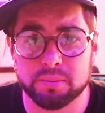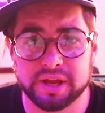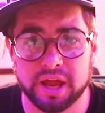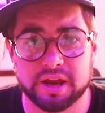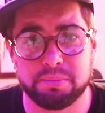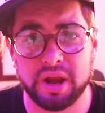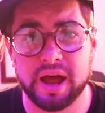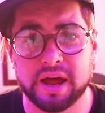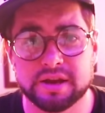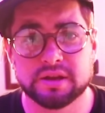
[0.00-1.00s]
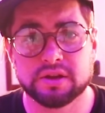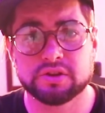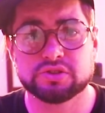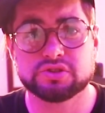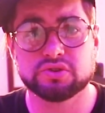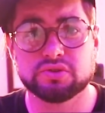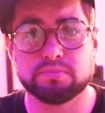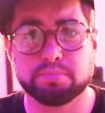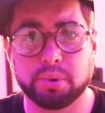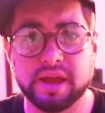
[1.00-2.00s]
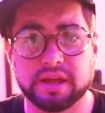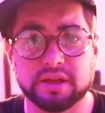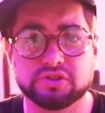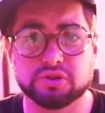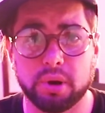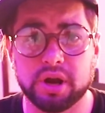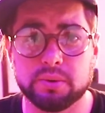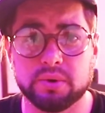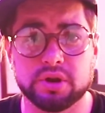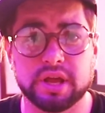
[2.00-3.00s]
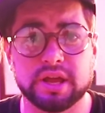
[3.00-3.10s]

a lot. Dan Mace is someone I watch a lot